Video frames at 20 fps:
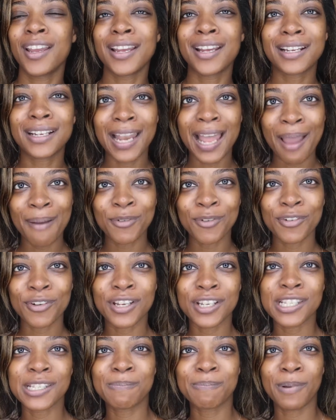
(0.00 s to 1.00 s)

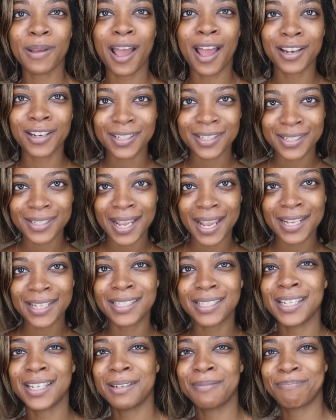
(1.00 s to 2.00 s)
glamorous, but
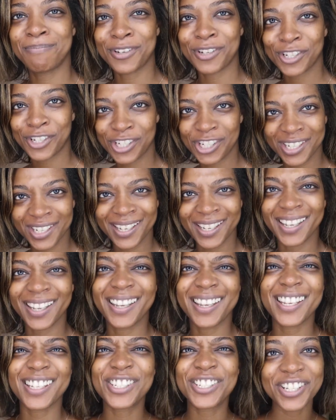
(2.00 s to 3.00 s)
understated, but
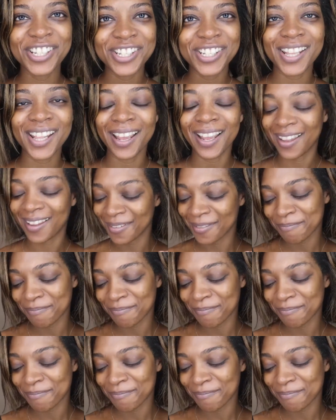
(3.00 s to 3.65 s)
chic. It's just like